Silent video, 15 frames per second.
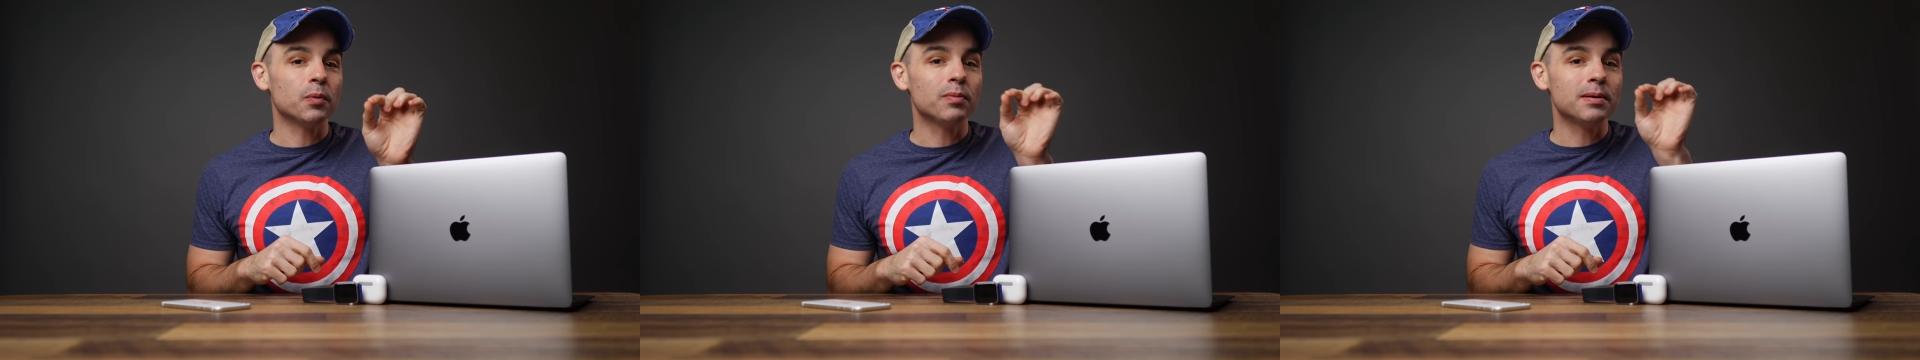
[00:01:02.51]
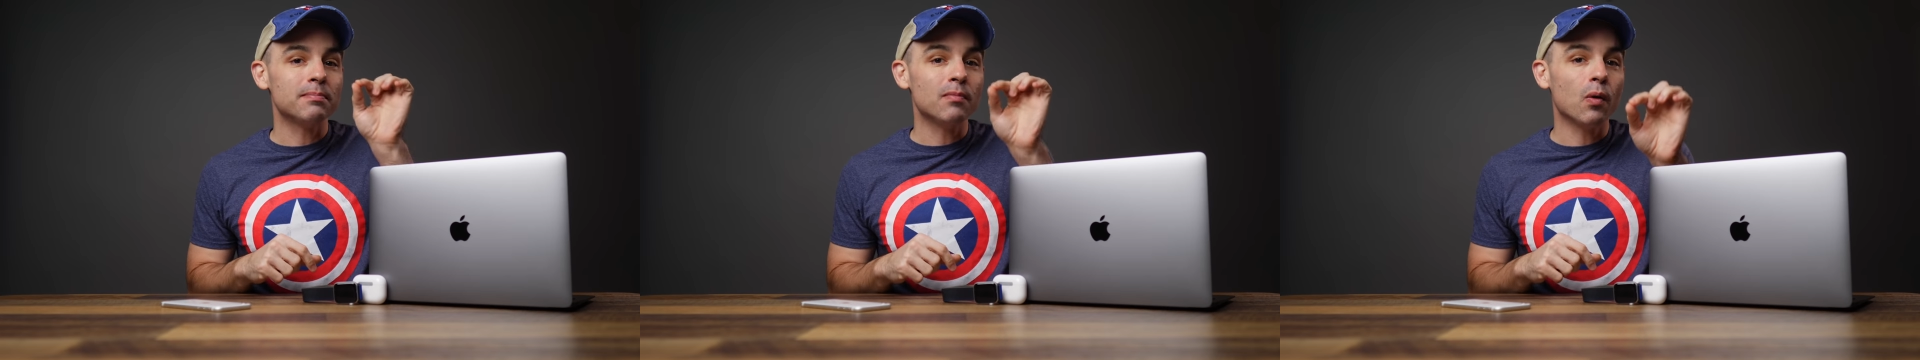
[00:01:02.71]

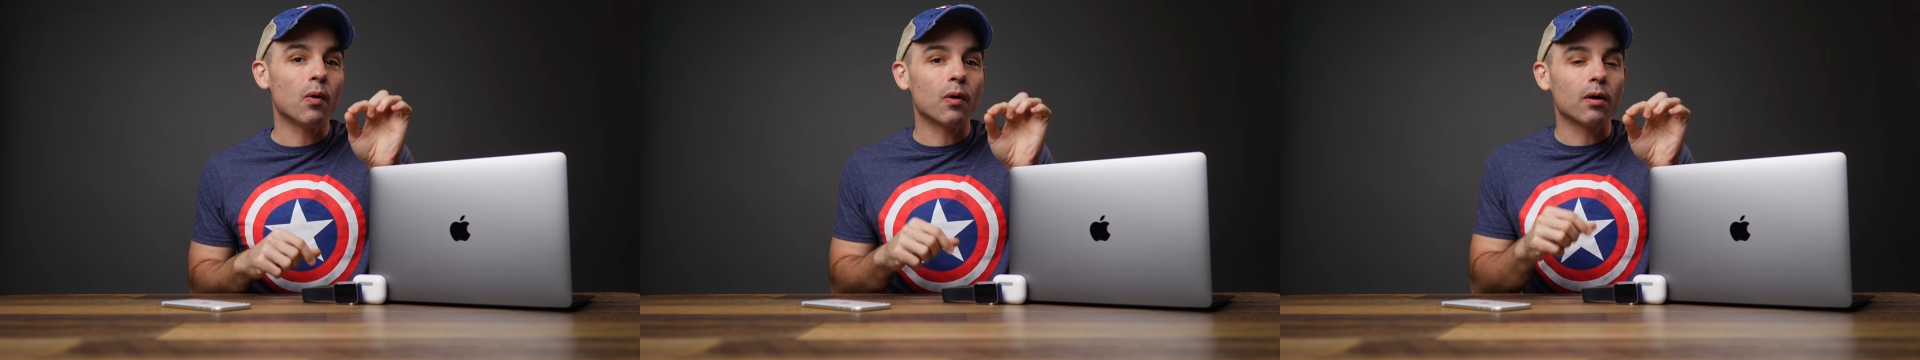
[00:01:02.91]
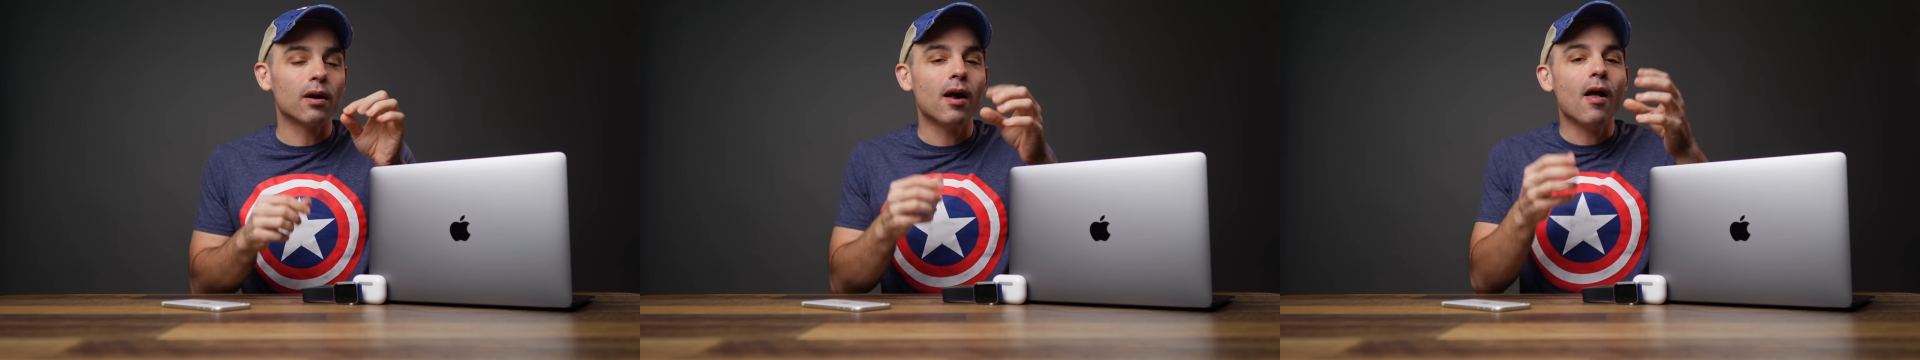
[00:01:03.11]
bit
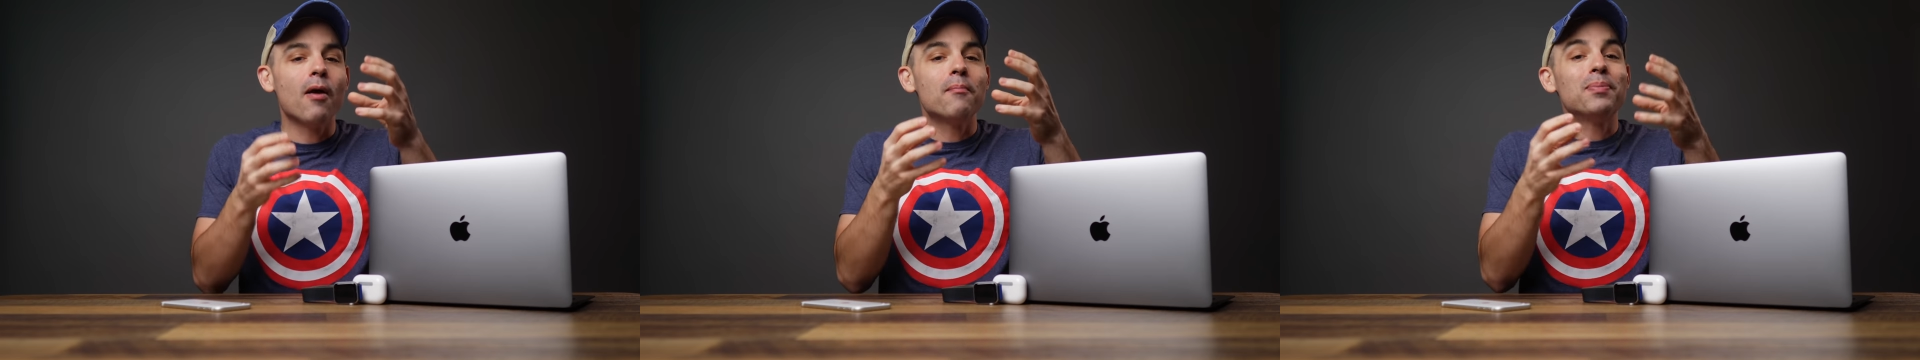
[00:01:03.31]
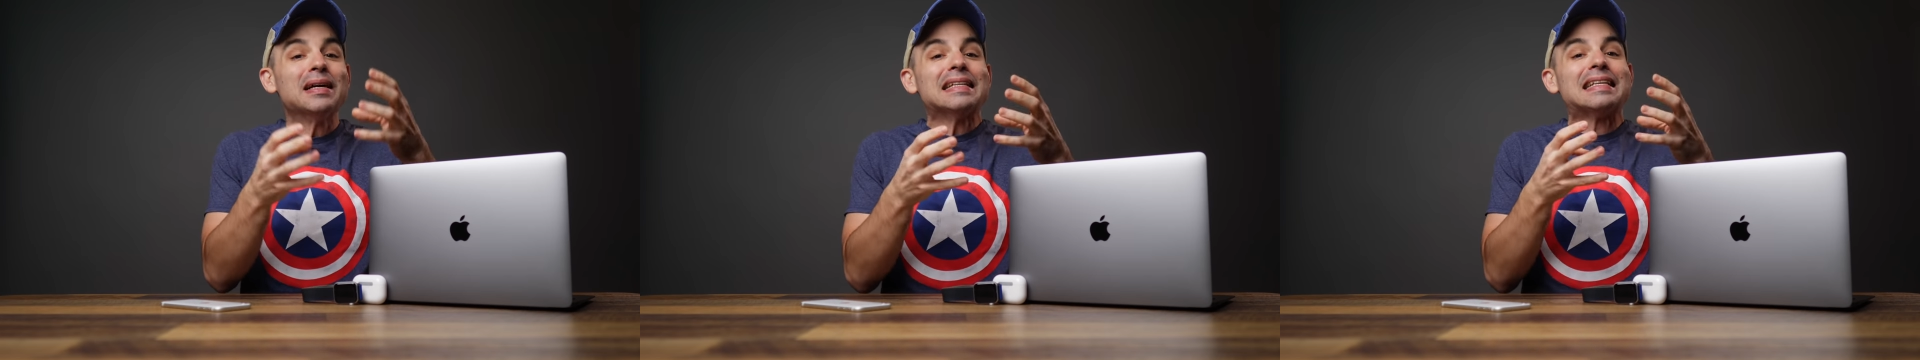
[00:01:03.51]
more,
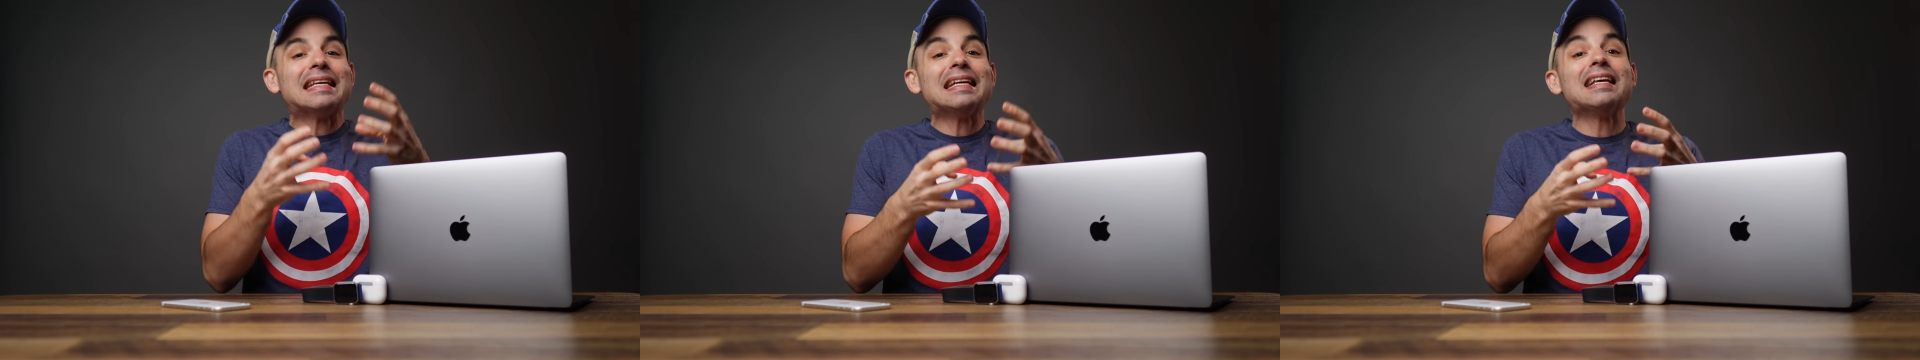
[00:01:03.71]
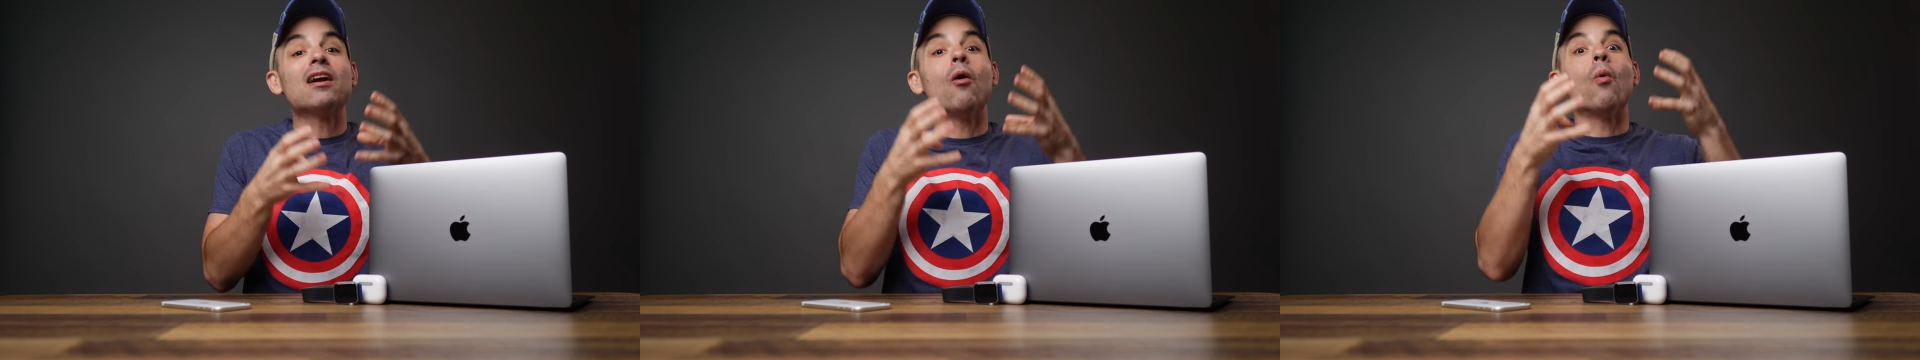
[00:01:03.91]
but
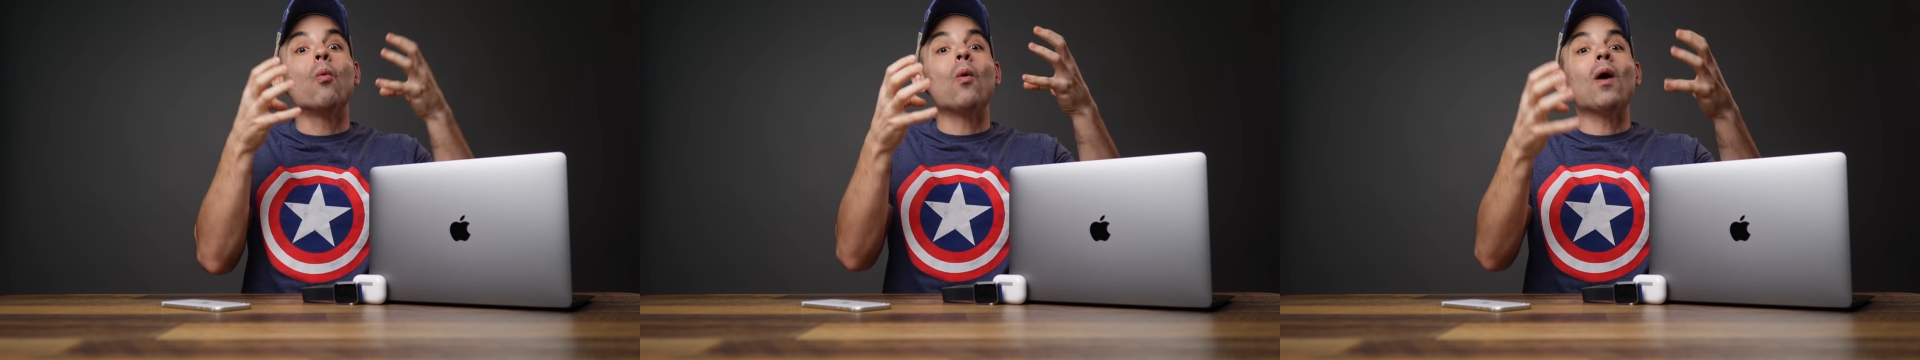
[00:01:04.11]
getting